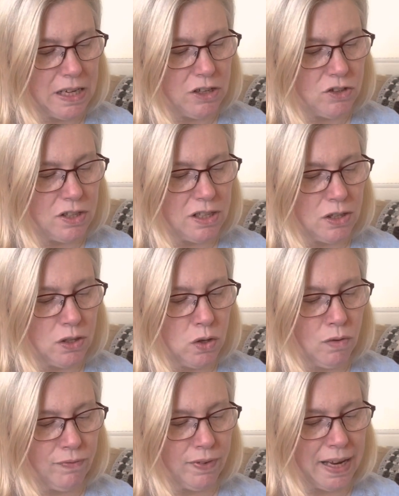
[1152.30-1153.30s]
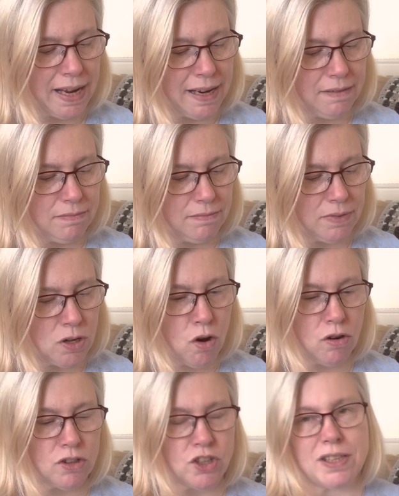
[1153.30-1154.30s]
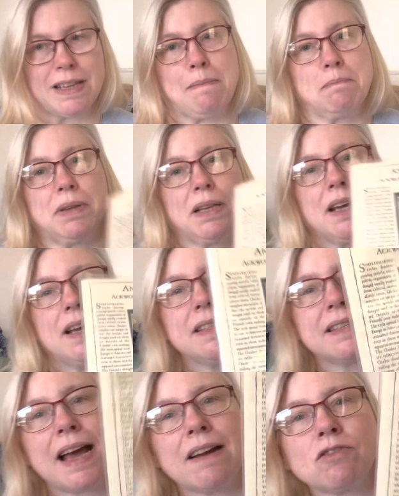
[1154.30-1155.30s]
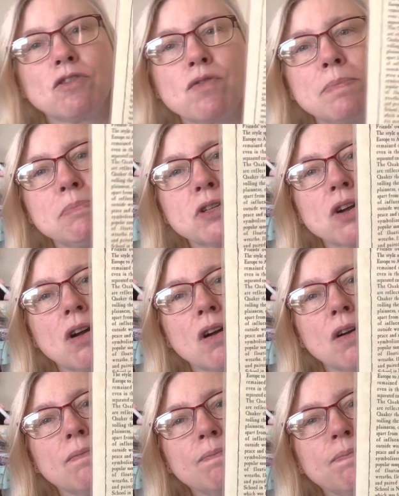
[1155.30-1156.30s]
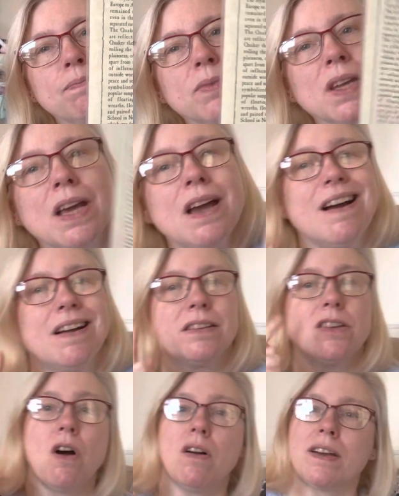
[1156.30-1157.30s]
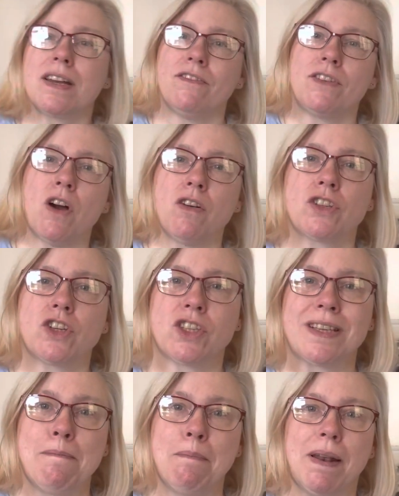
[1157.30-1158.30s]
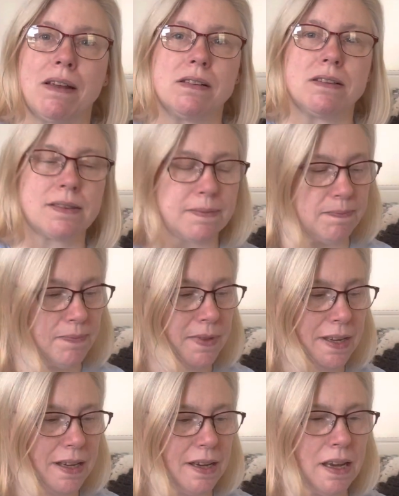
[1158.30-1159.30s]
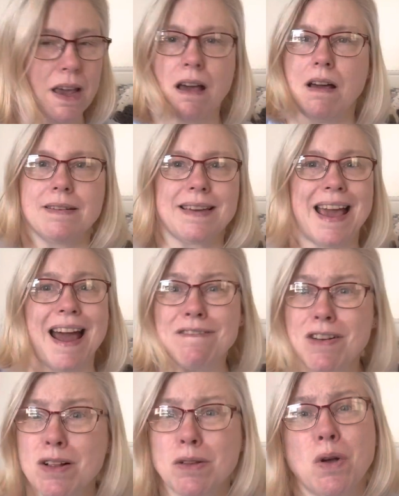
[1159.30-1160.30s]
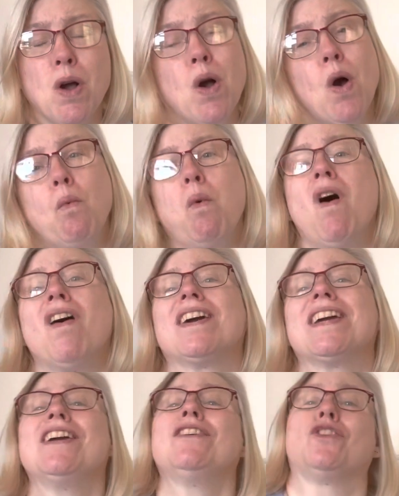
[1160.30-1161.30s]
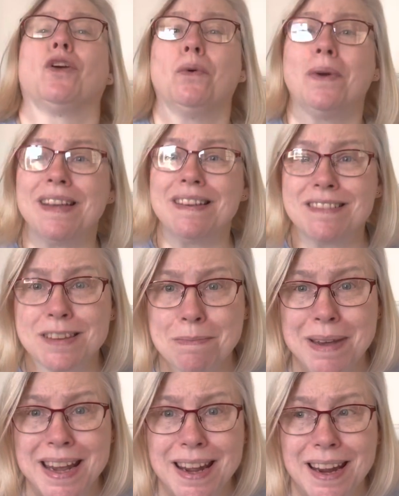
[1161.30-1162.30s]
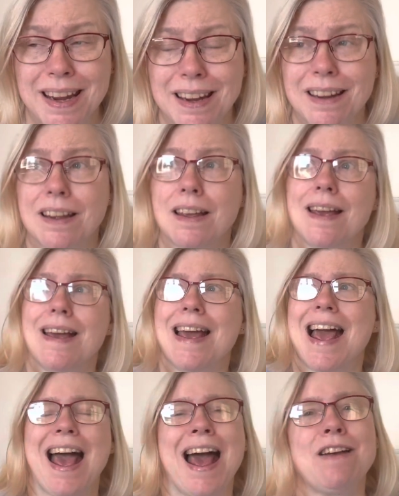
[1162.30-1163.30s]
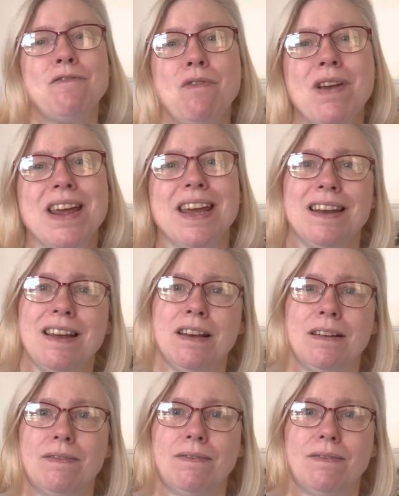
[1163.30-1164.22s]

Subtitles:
she's a lovely Yorkshire sampler, is Anne Grimshaw. And talking of Yorkshire samplers, Carol, what are you doing to me? Anne Rayner.